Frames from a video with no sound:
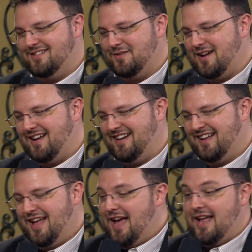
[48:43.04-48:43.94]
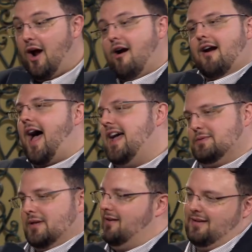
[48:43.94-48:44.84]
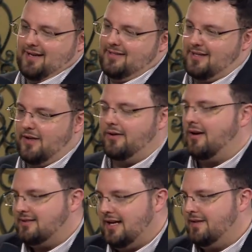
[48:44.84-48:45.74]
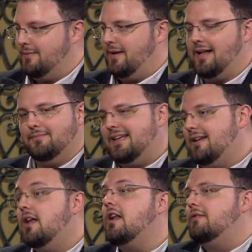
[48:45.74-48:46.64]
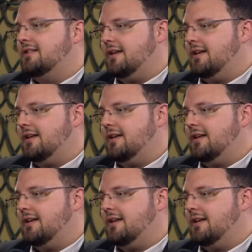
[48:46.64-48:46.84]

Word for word: right? In our right. eyes, we're gonna look at each other and ourselves and be like, man, none of us